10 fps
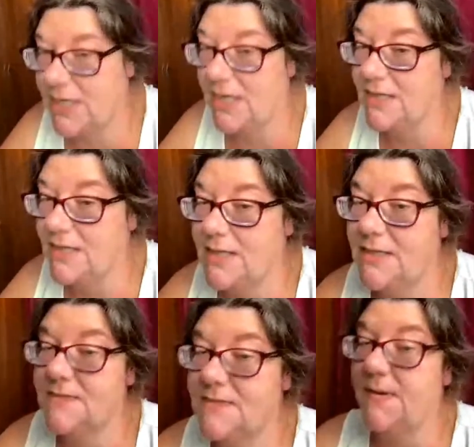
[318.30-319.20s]

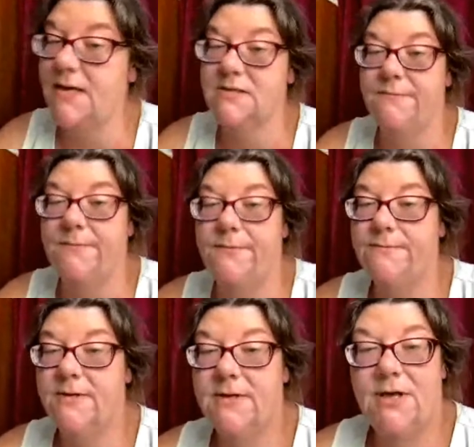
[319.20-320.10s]
Anything is possible.
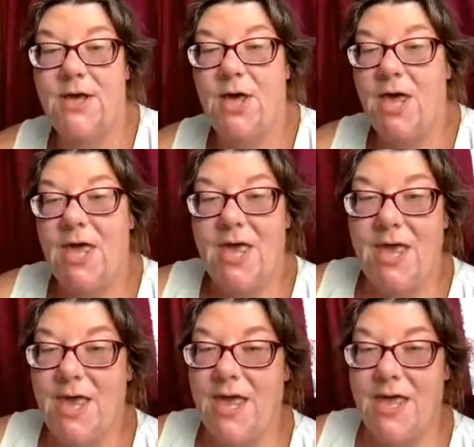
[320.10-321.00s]

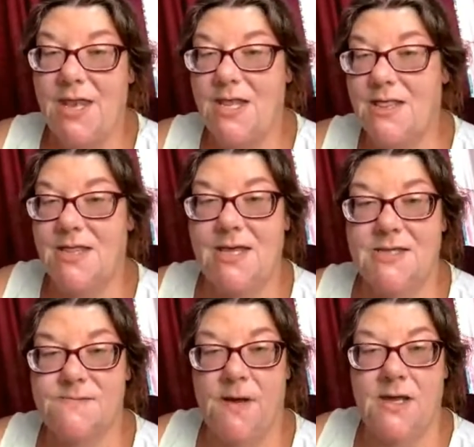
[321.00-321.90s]

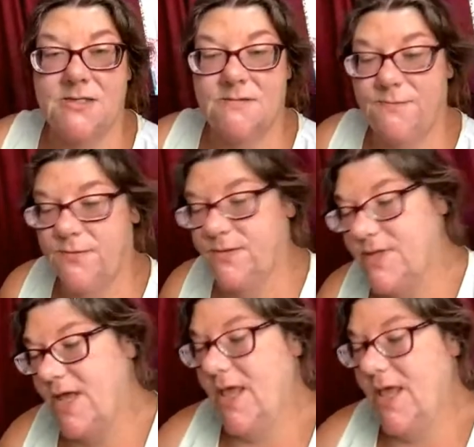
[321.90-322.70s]
Anything is possible.